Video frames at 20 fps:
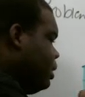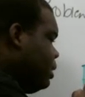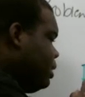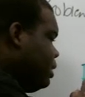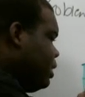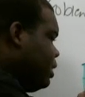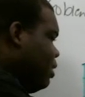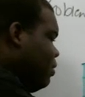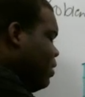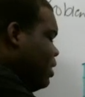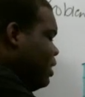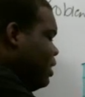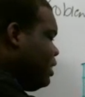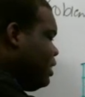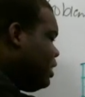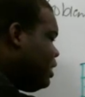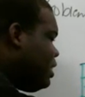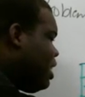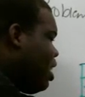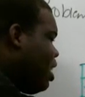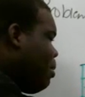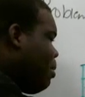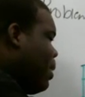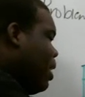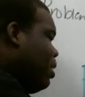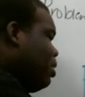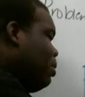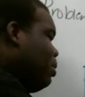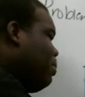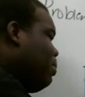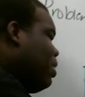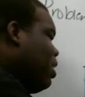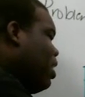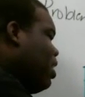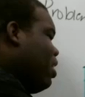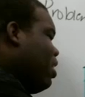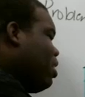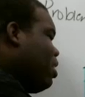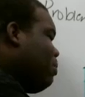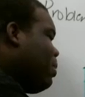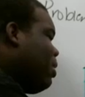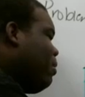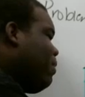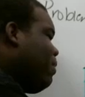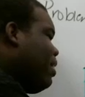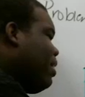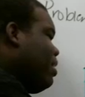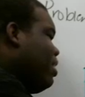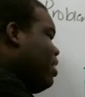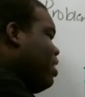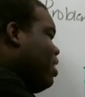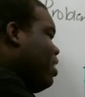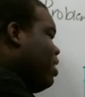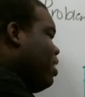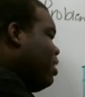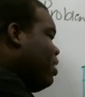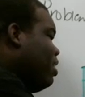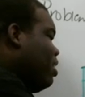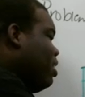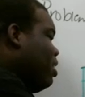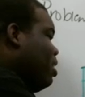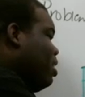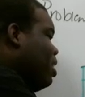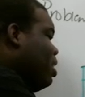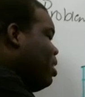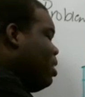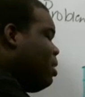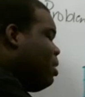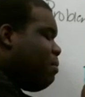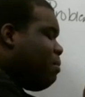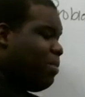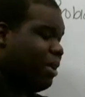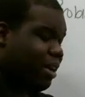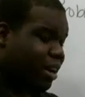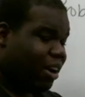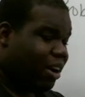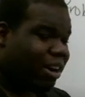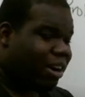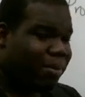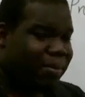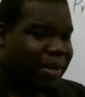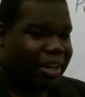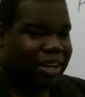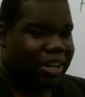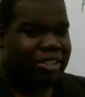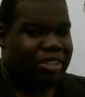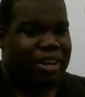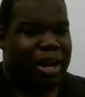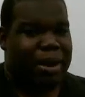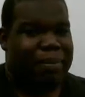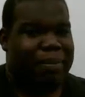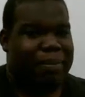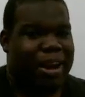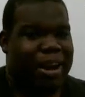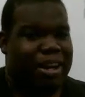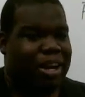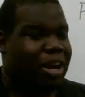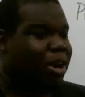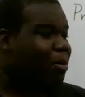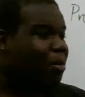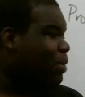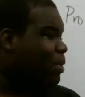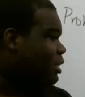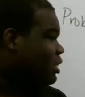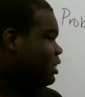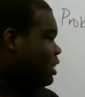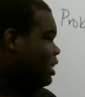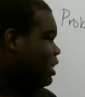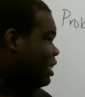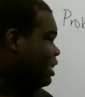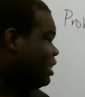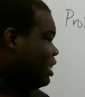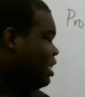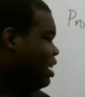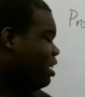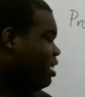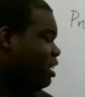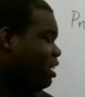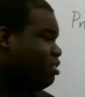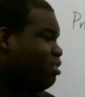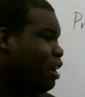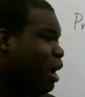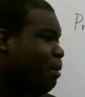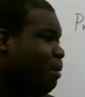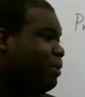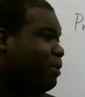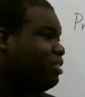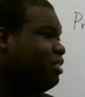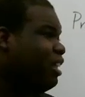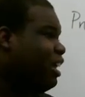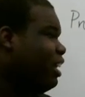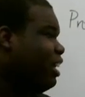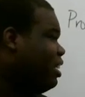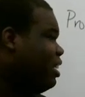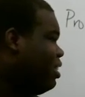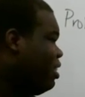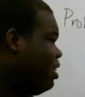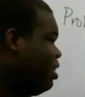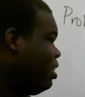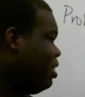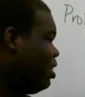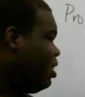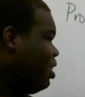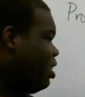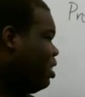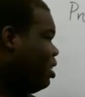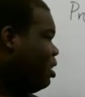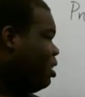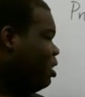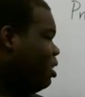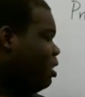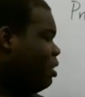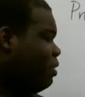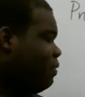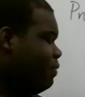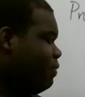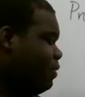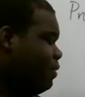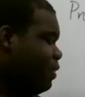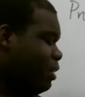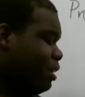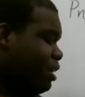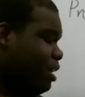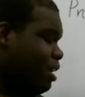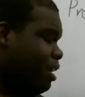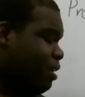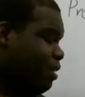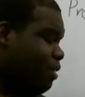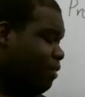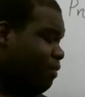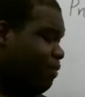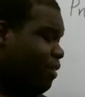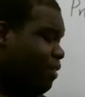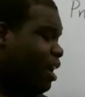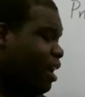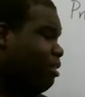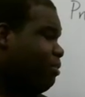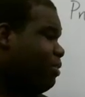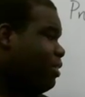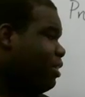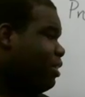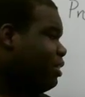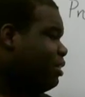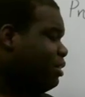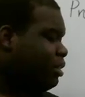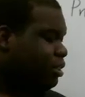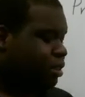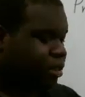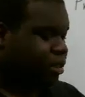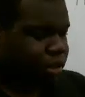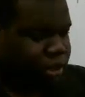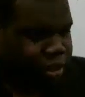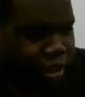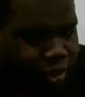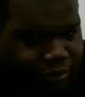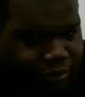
So what this is talking about, the player can be right here, but there can be a trap right there, but she doesn't know the trap is like from the right of her, to